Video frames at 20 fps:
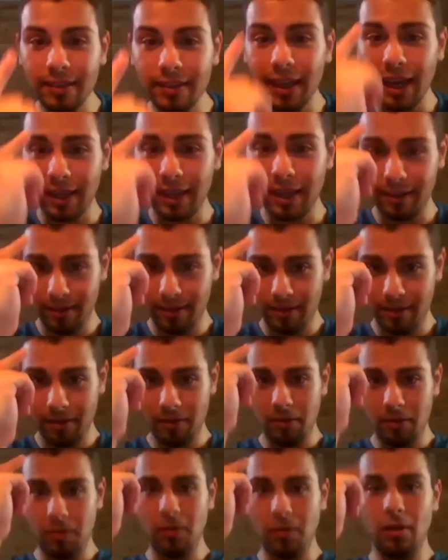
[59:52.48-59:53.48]
test.
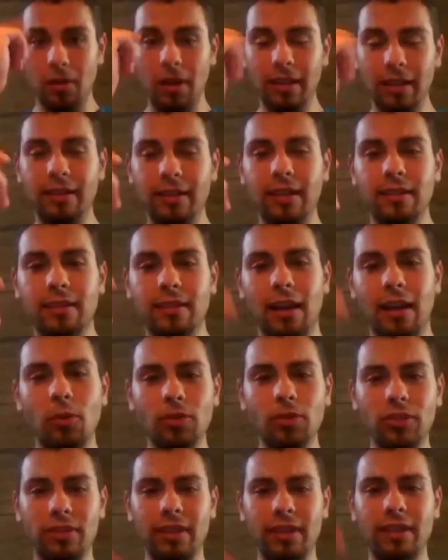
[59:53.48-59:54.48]
Last test. I want
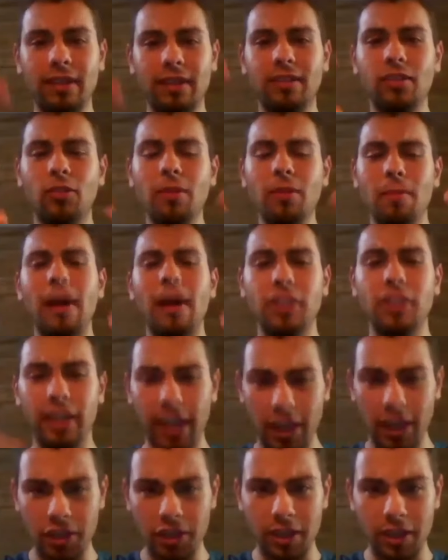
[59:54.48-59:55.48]
to test your
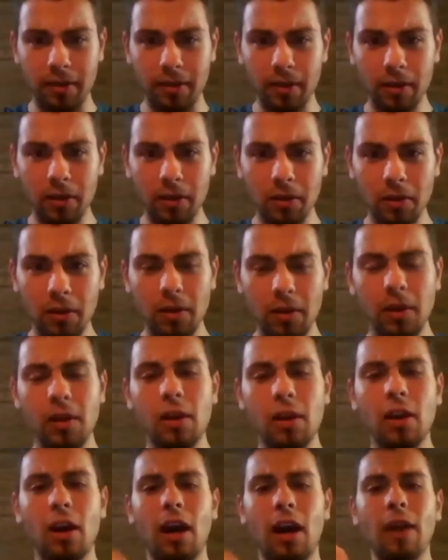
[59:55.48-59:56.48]
imagination.
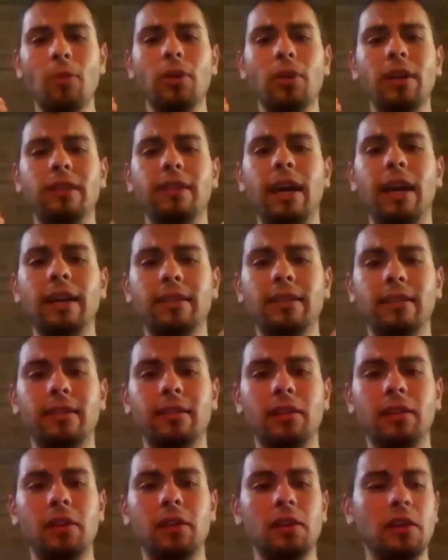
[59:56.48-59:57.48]
I mm-hmm. want to test
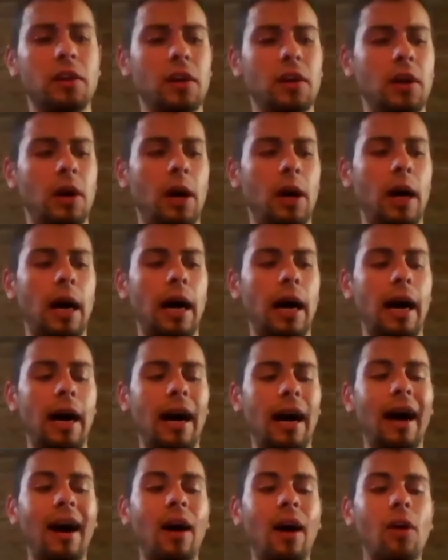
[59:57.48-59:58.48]

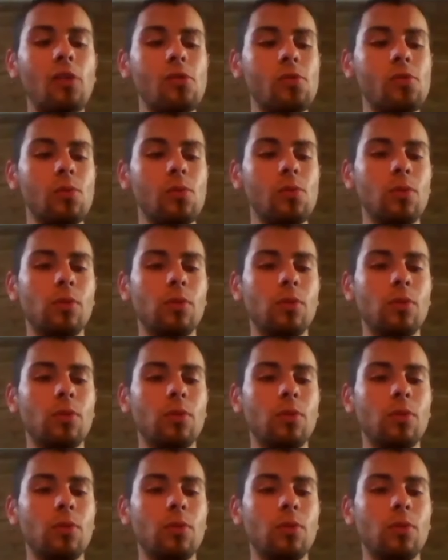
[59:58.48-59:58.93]
how